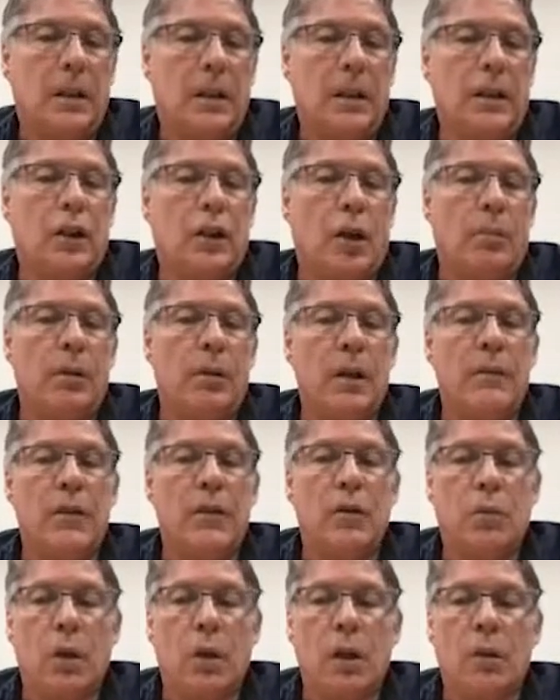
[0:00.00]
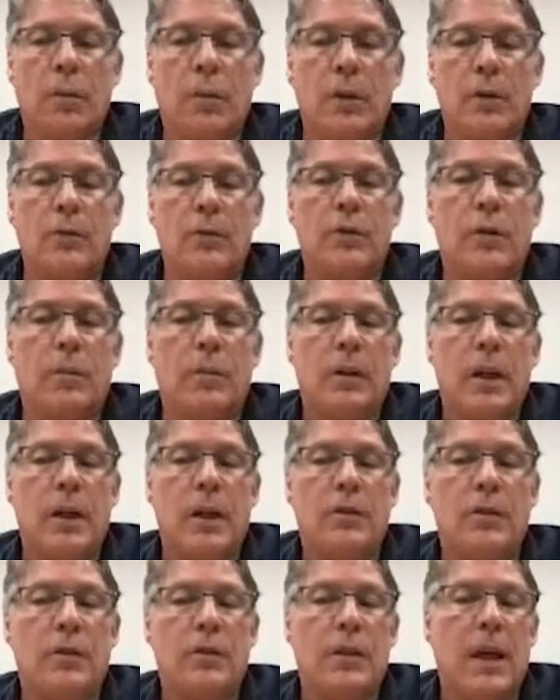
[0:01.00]
In our previous work, we used the
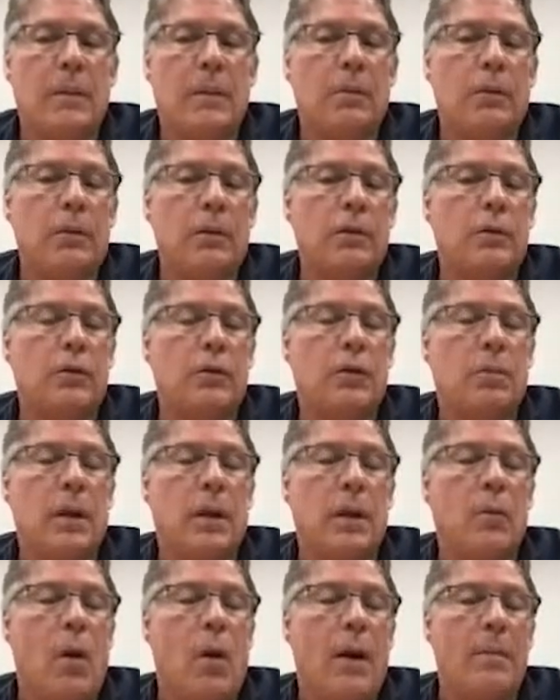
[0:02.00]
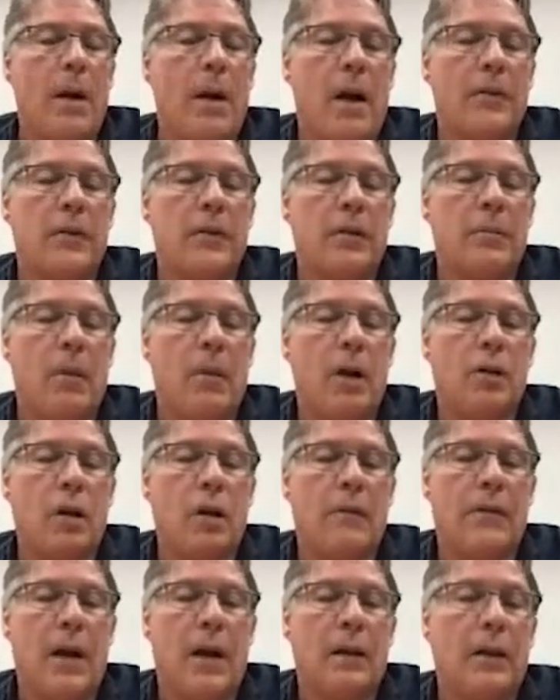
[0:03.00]
mutation sampler to explain why positive
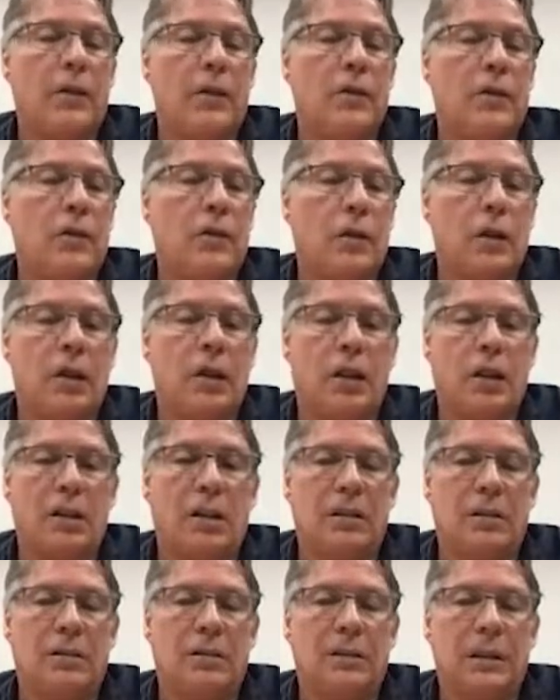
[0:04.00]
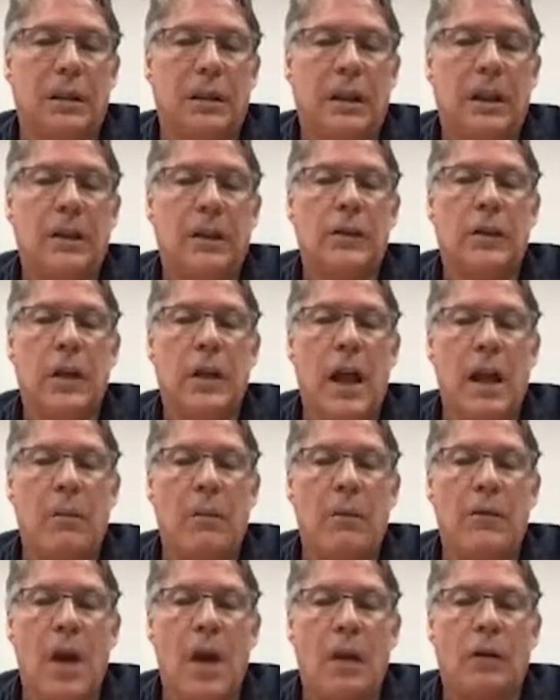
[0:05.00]
Markov violations occur. Today,
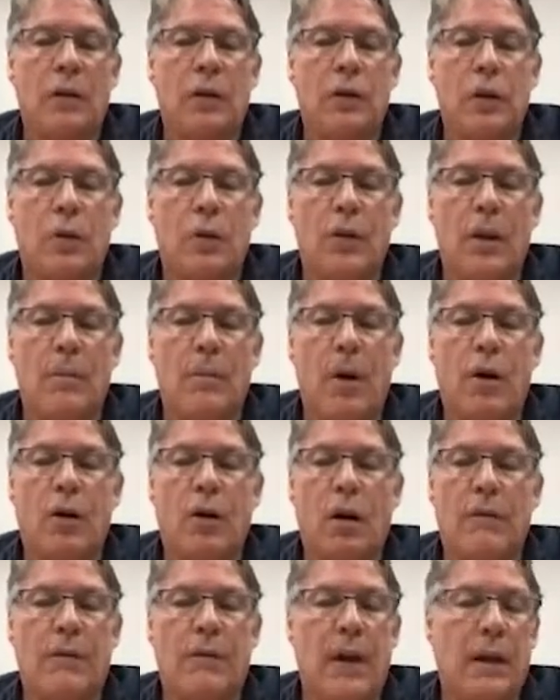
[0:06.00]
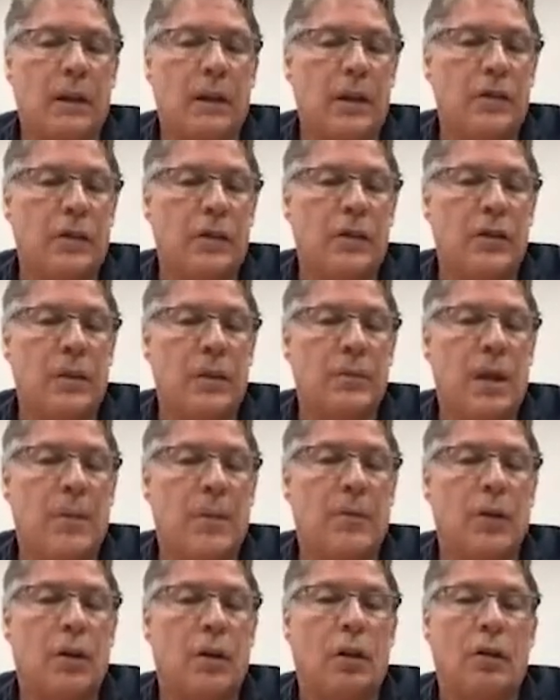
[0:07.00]
we've not only shown that Markov violations
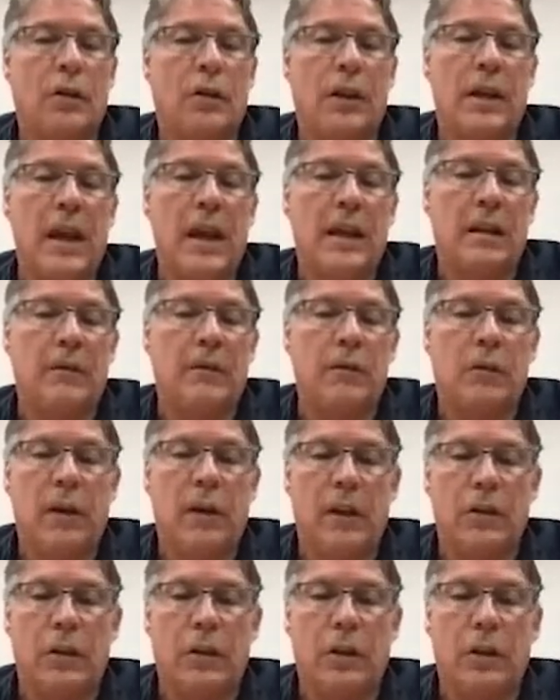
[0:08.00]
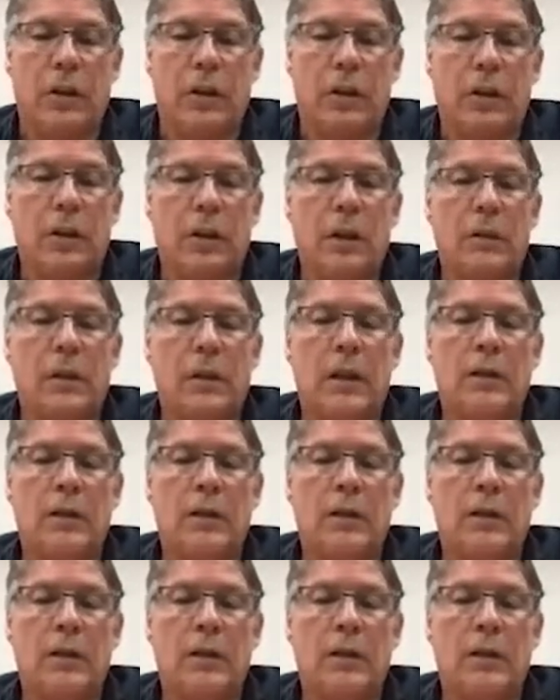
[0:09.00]
sometimes occur in the negative direction, they